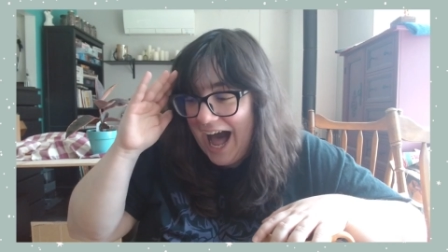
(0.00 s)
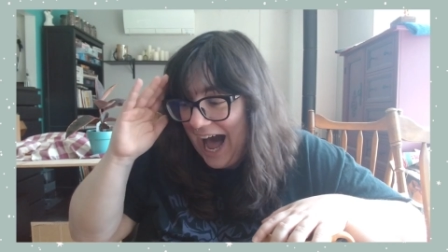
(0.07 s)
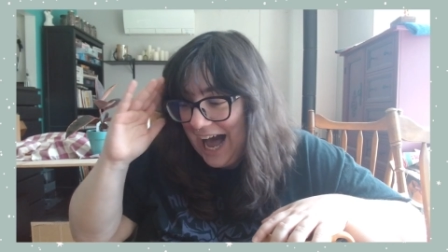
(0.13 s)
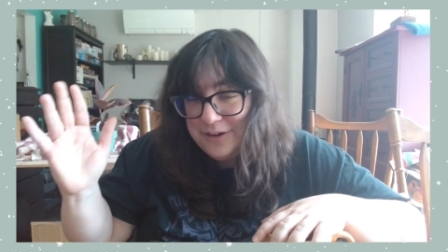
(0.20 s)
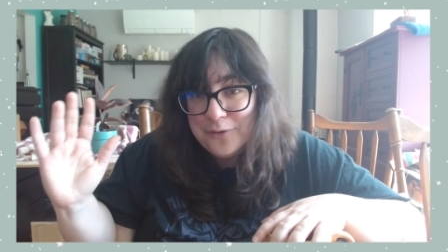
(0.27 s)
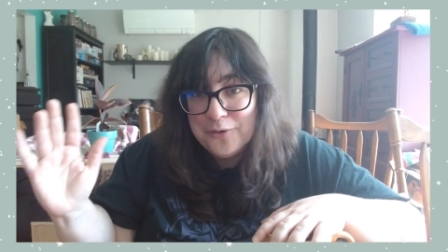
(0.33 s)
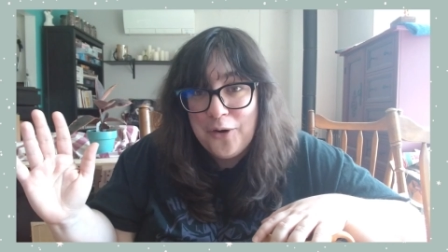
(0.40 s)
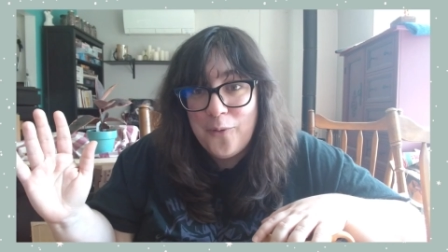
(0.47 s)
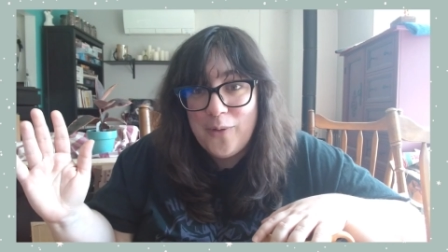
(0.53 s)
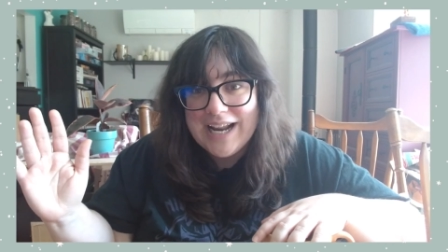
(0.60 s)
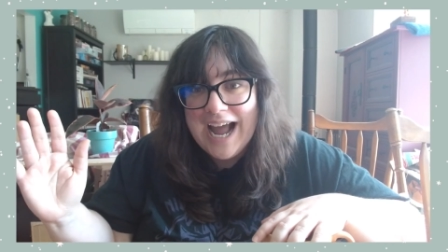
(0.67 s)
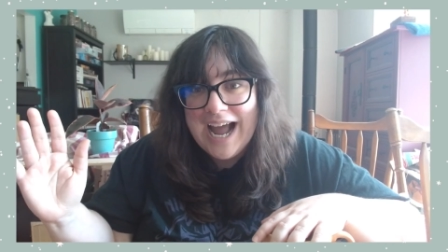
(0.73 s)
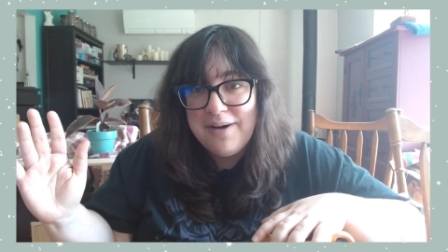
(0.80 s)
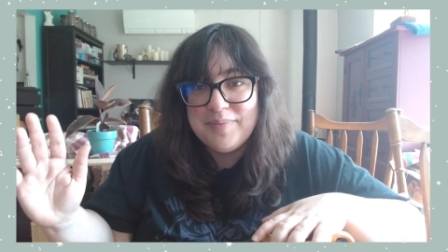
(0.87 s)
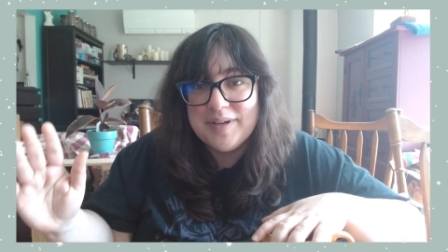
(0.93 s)
I don't know what
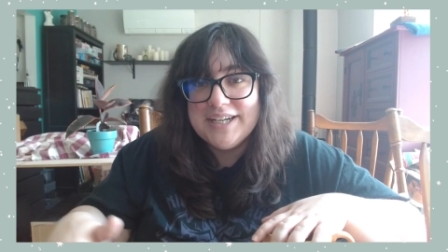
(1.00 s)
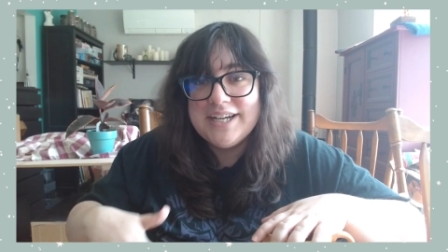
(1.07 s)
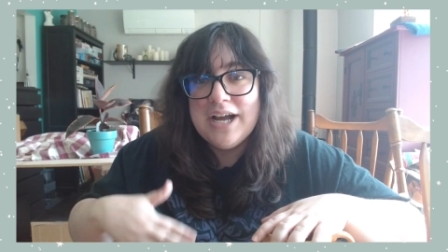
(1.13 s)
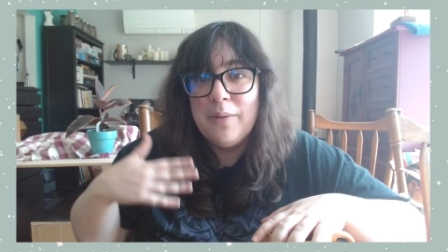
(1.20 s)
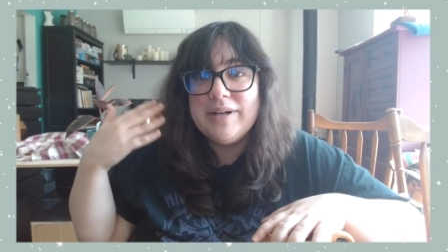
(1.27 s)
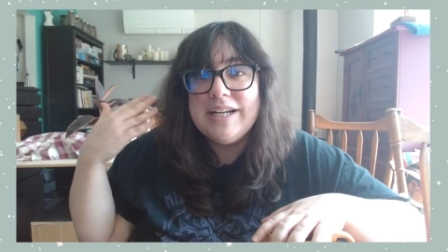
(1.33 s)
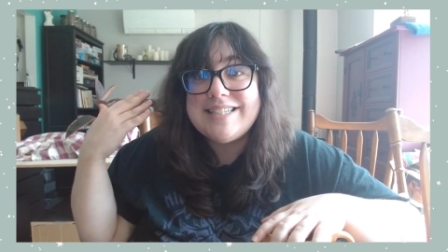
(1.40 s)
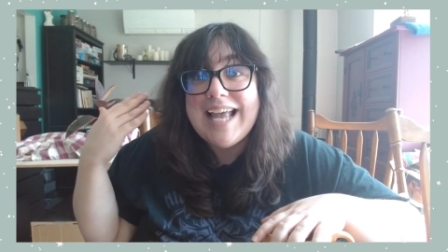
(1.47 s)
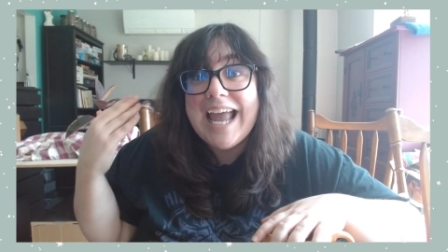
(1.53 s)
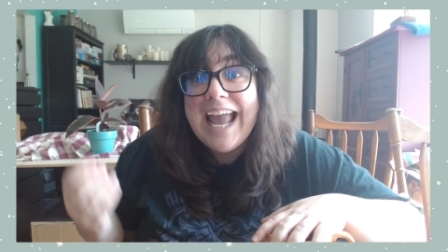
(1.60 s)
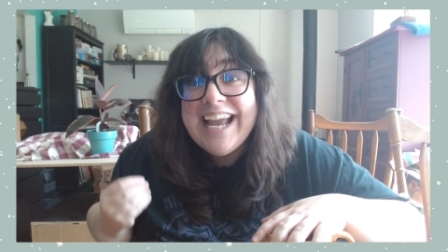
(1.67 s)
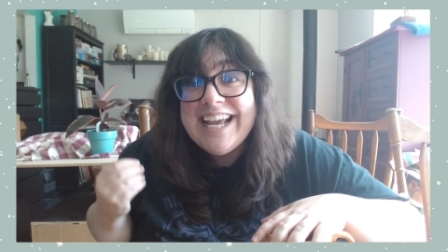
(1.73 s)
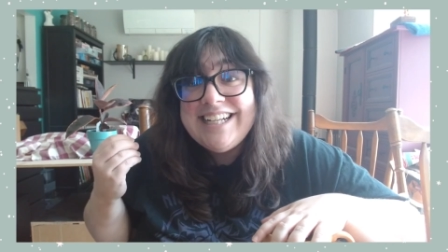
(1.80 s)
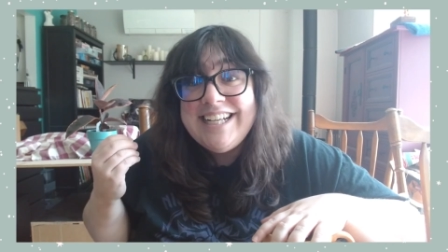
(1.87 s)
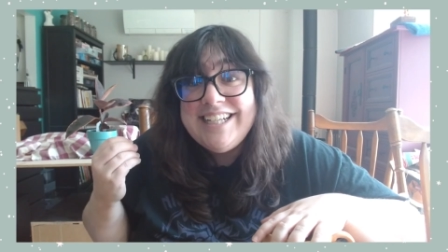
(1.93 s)
happened, but it's
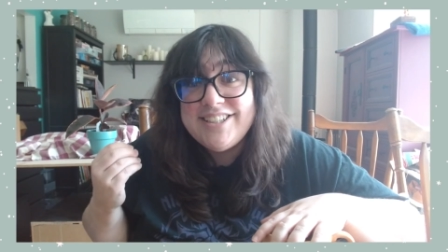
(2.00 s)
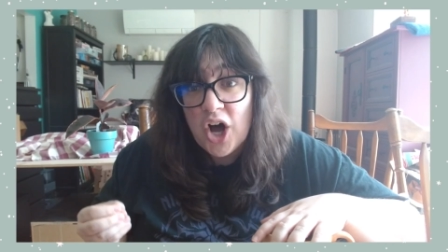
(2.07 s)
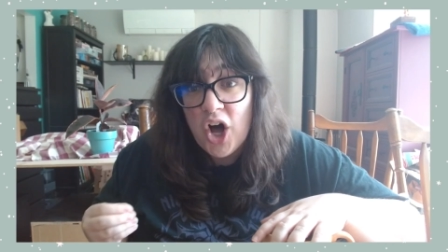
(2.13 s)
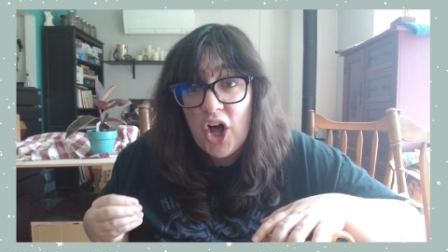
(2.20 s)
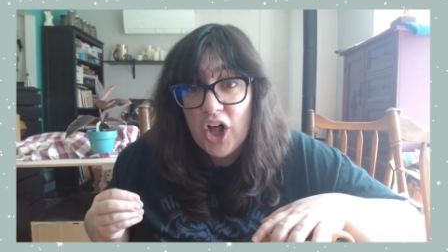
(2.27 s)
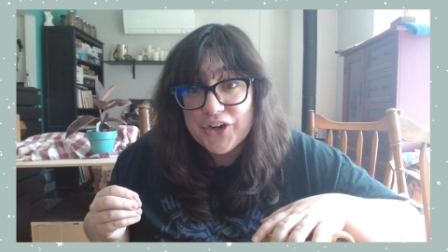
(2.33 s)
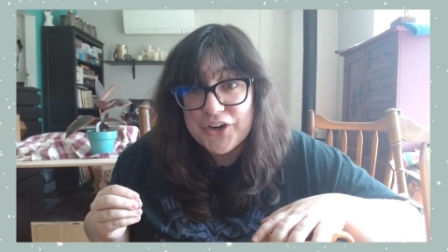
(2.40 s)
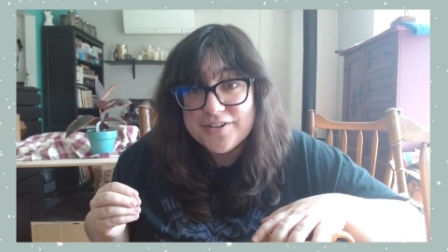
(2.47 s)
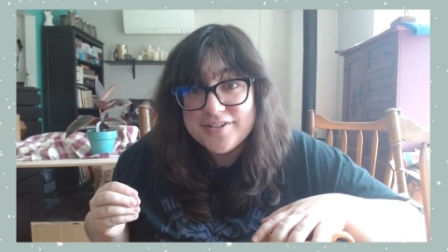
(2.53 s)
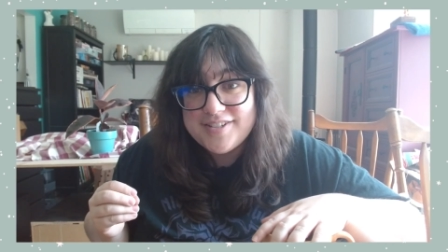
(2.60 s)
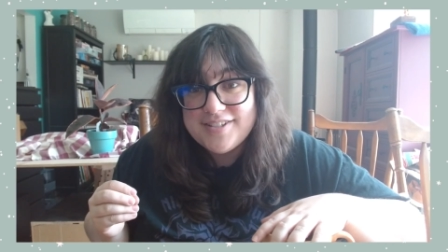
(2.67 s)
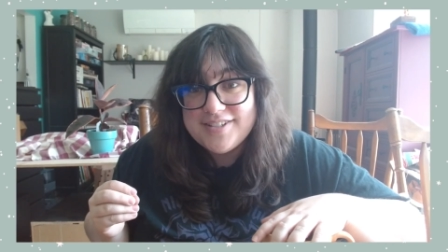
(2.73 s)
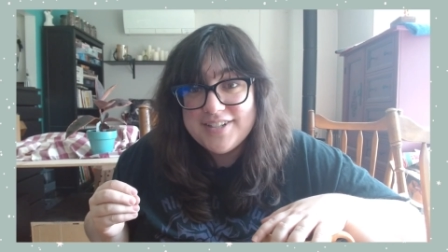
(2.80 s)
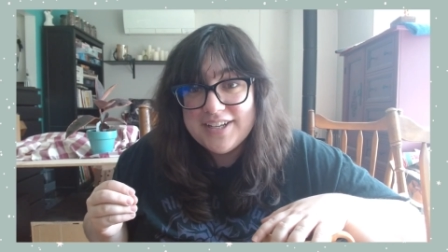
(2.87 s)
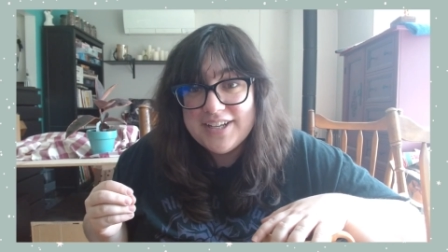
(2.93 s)

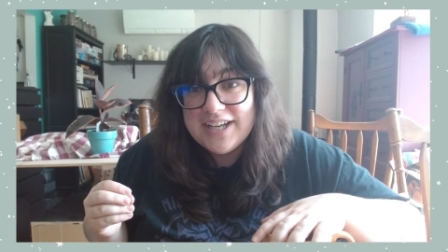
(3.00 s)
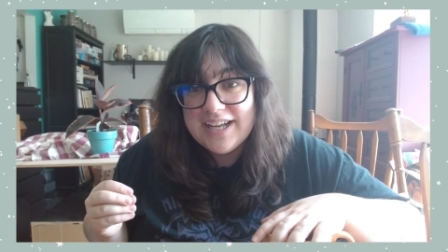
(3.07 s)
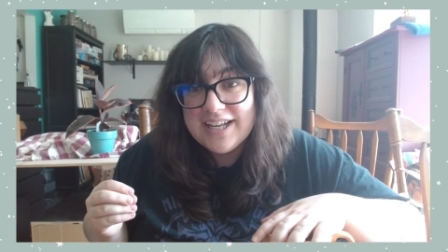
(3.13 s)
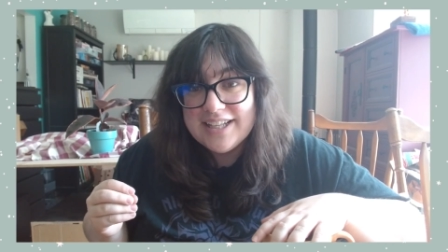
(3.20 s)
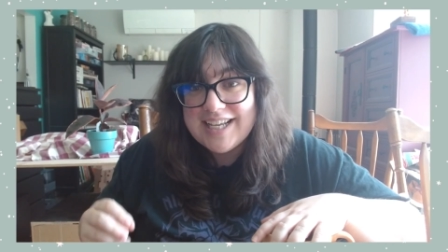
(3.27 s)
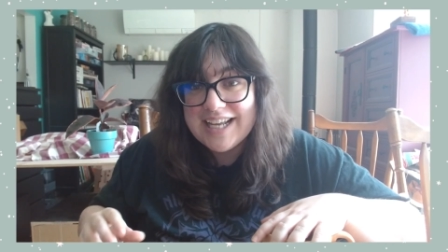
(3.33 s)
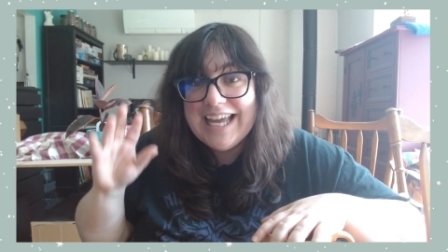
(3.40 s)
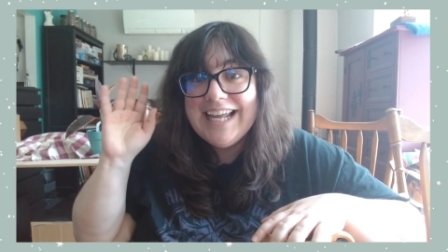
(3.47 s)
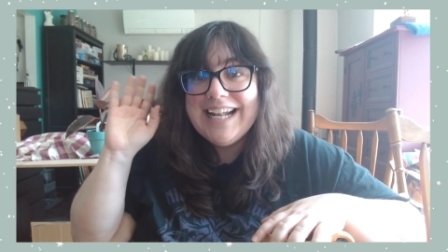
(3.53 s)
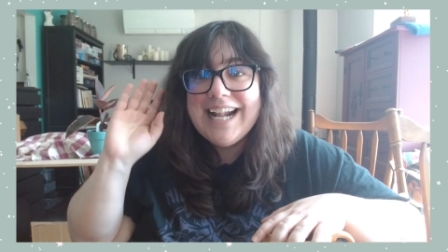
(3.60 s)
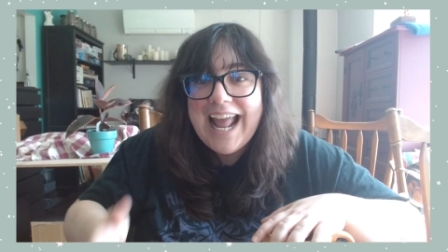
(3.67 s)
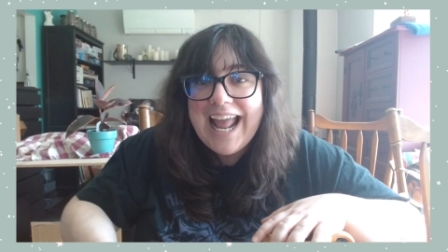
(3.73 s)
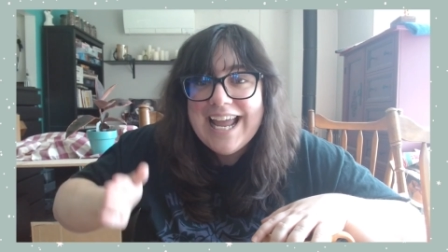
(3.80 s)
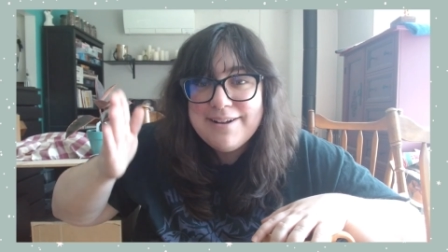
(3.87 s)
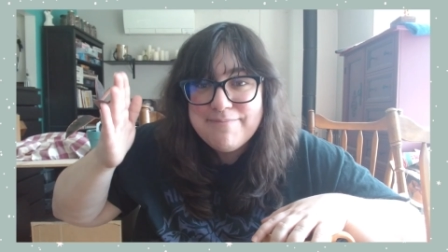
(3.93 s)
$80 to get
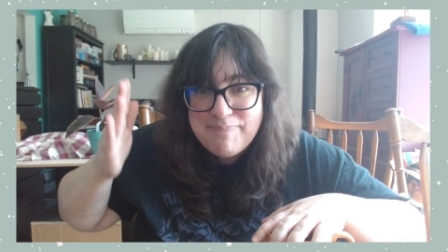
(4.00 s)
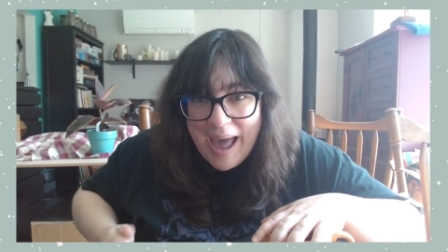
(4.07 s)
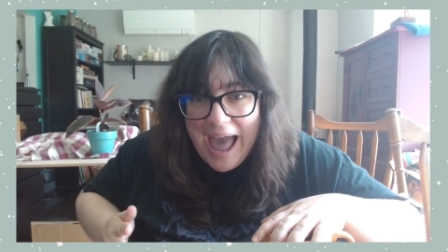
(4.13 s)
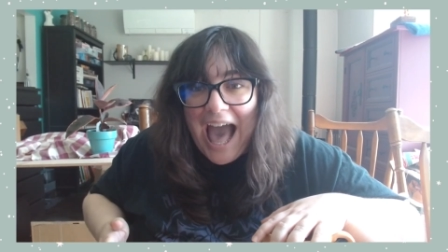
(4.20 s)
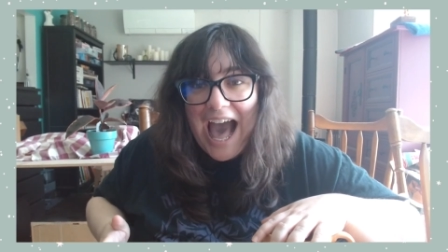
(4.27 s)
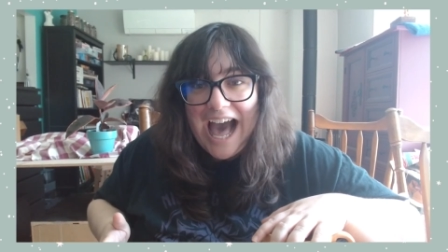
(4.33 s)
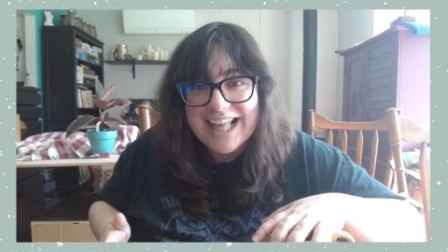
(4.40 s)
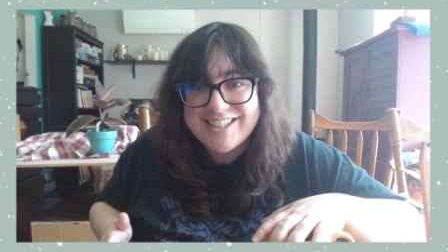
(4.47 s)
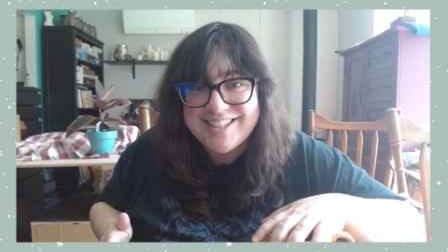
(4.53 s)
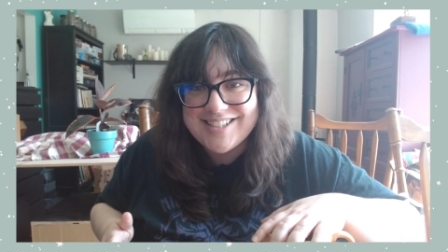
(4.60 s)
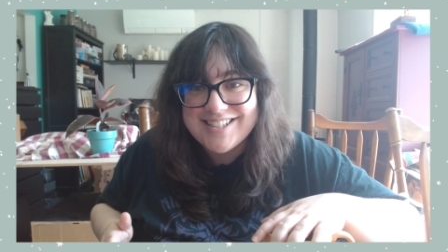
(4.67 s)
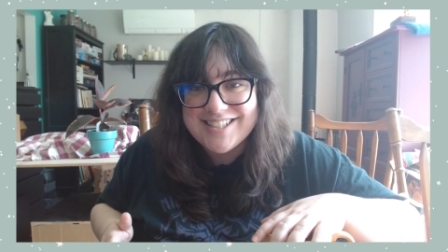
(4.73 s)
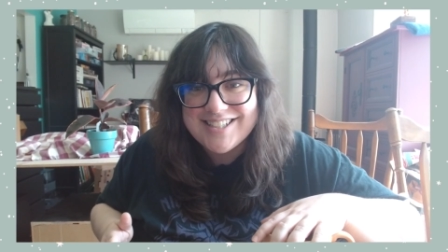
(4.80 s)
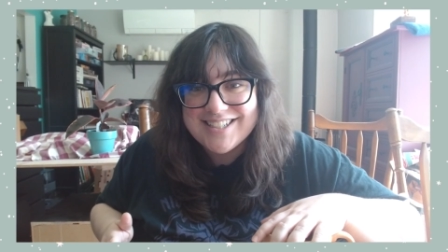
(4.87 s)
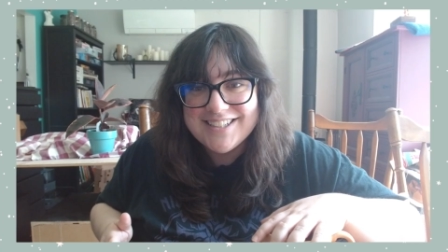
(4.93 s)
8 packs